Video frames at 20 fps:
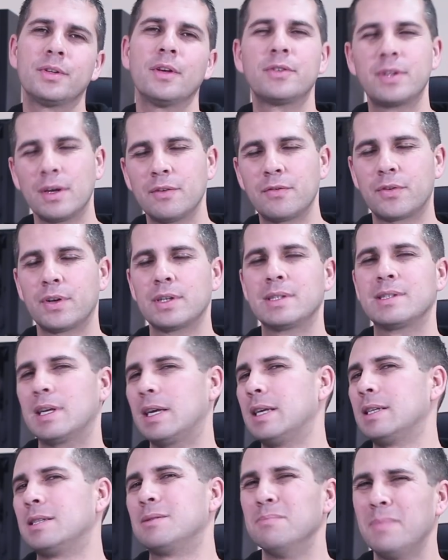The
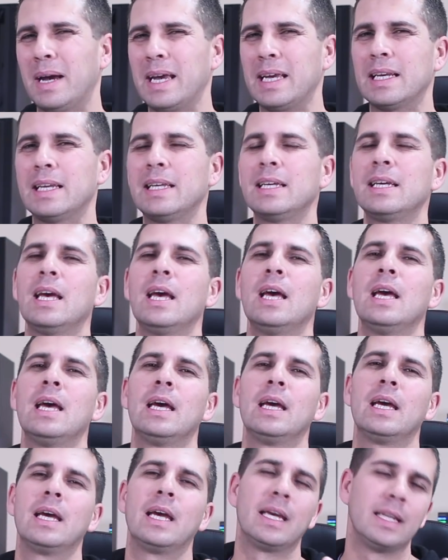difference is mainly
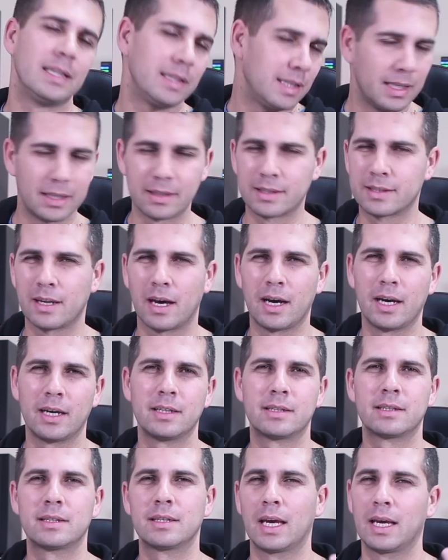in the
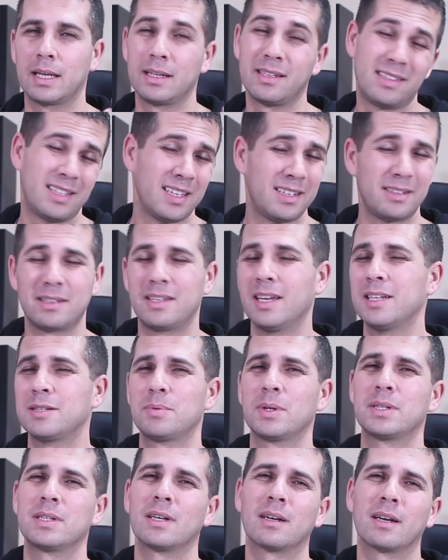insides, and in this
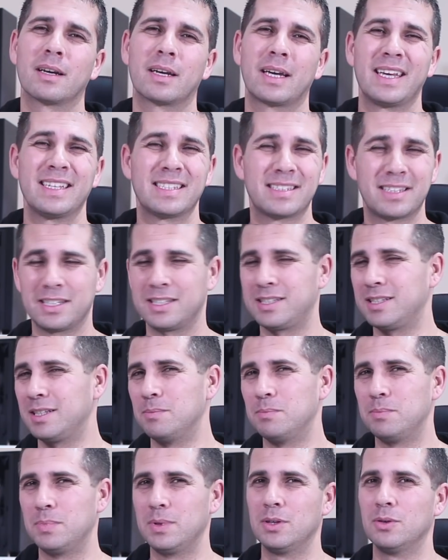particular case the
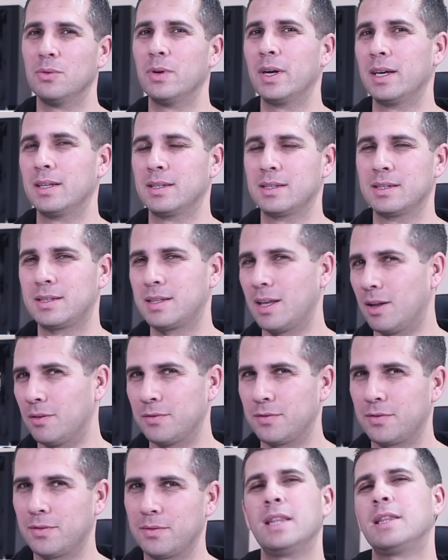CPU itself.